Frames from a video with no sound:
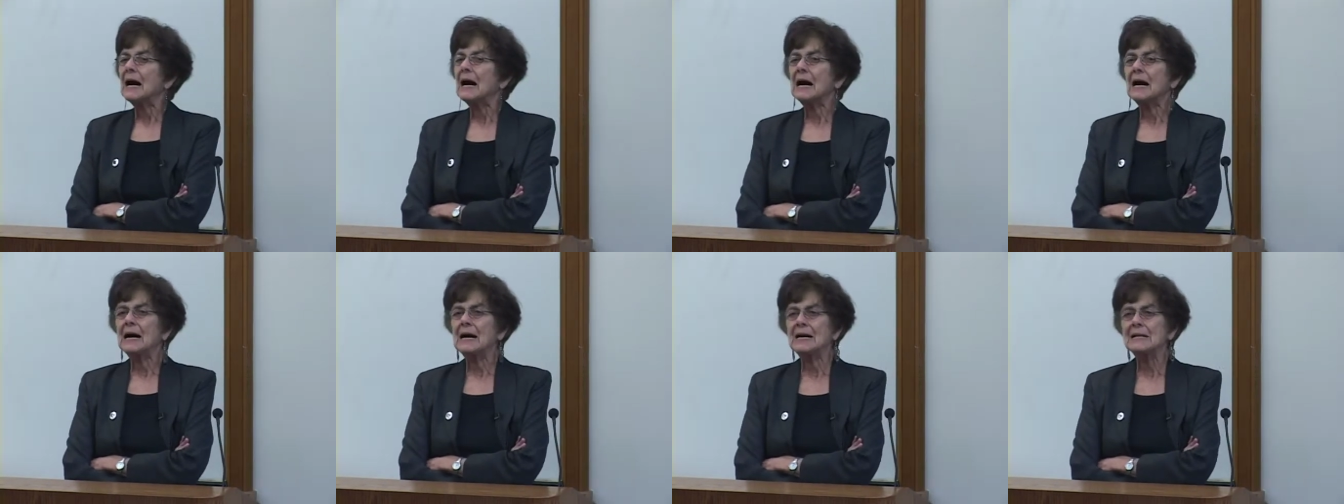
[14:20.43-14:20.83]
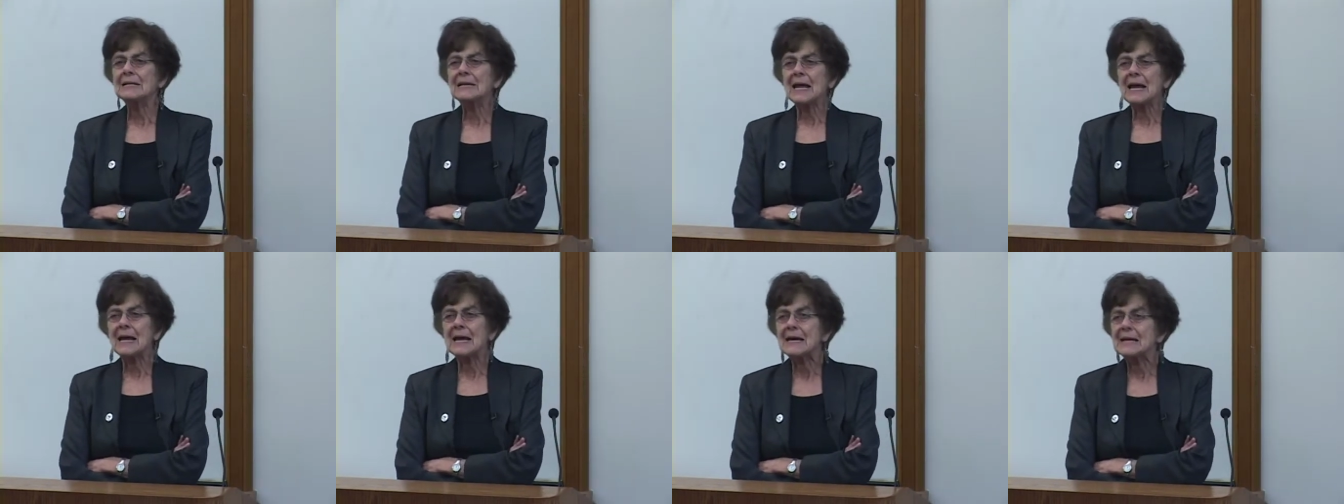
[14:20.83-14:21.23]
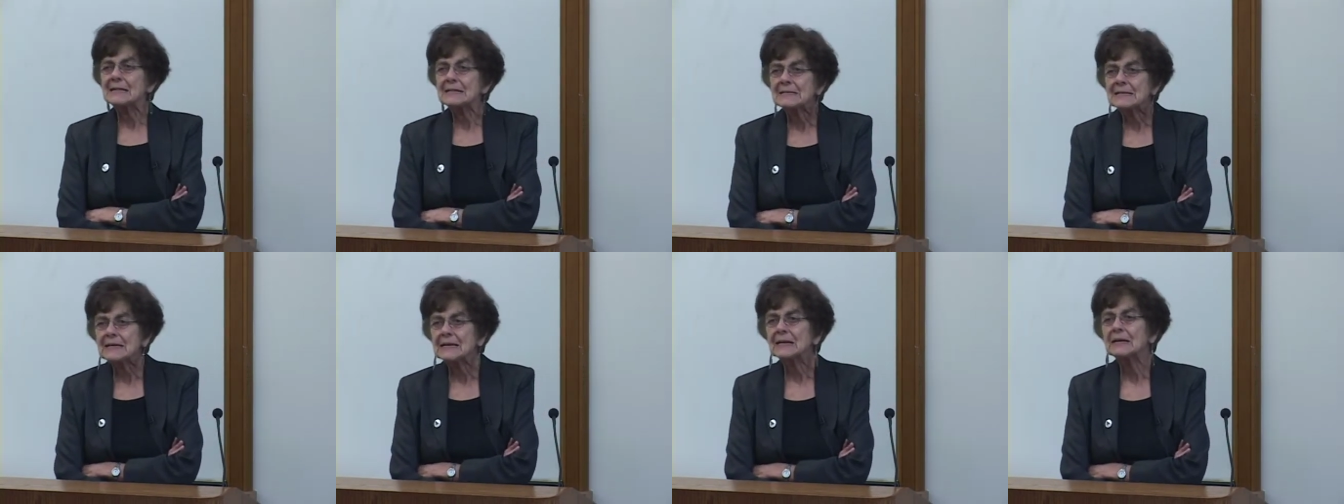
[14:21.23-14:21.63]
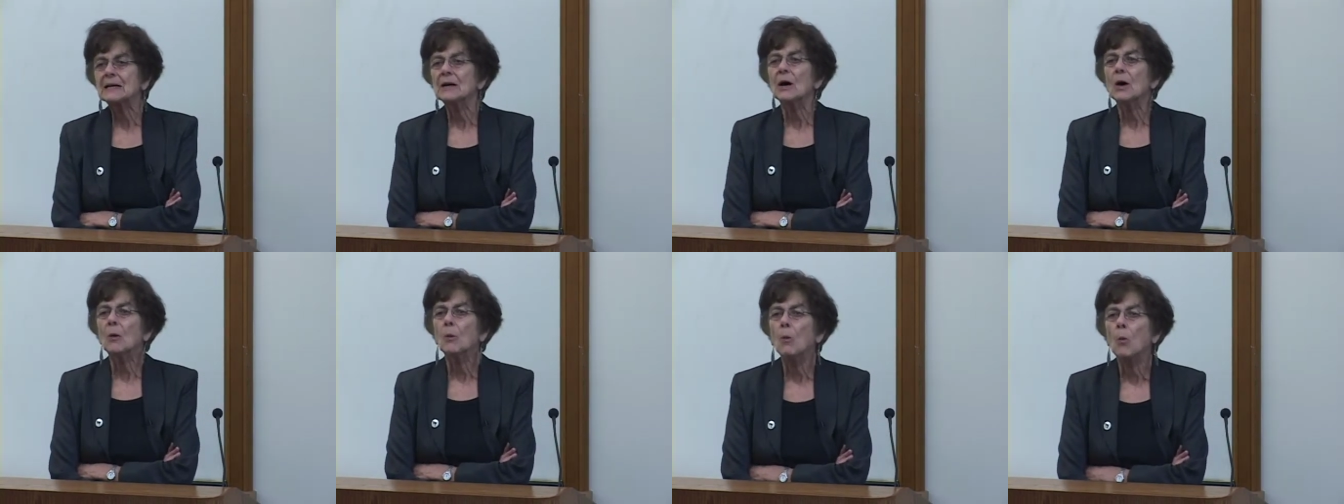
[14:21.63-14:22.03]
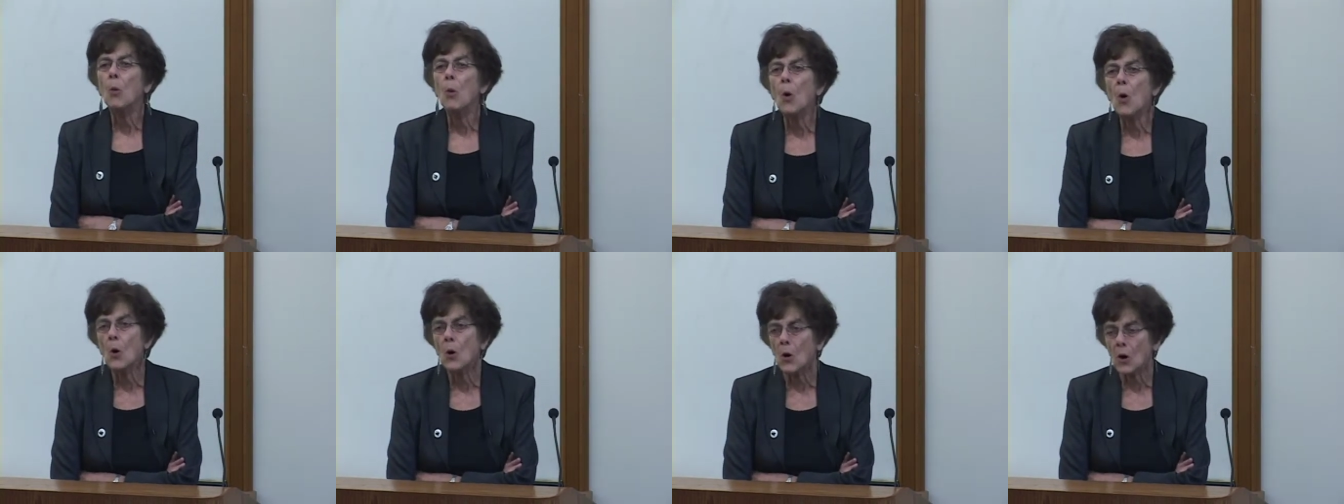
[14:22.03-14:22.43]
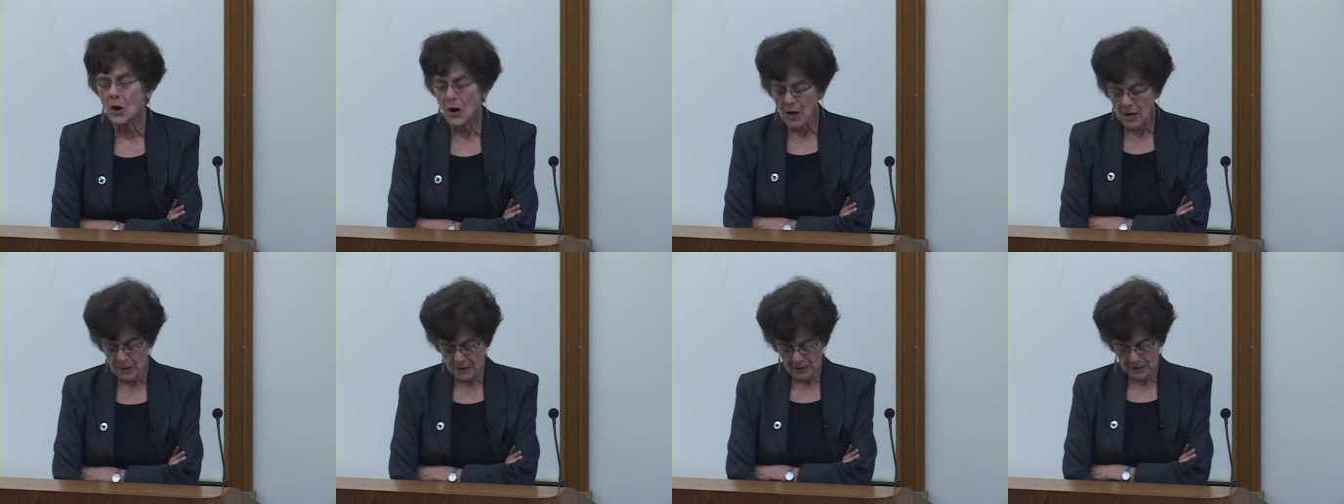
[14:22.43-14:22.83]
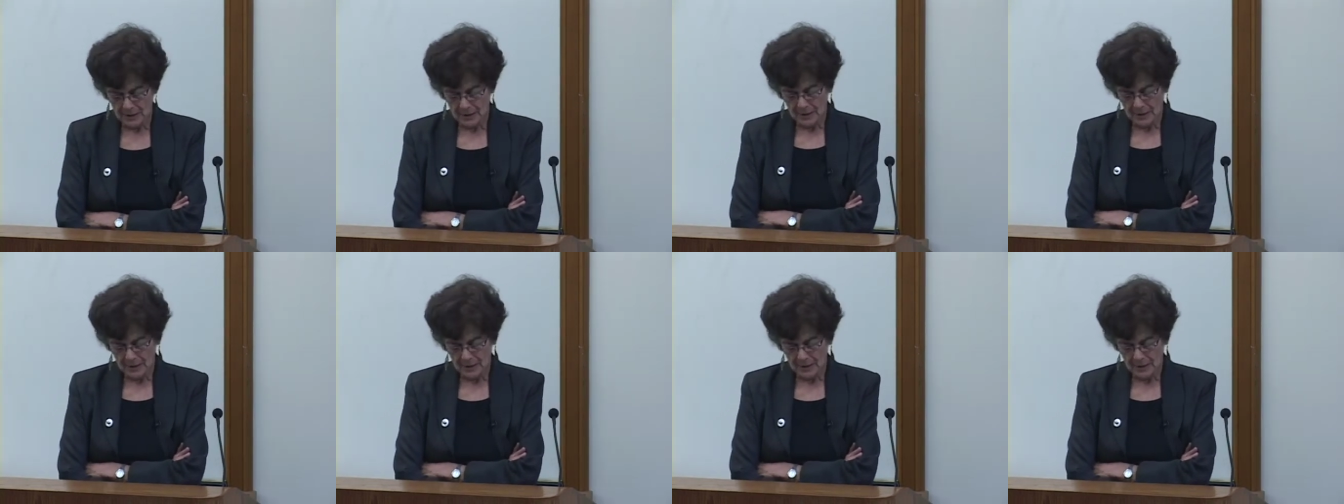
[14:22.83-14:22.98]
unending war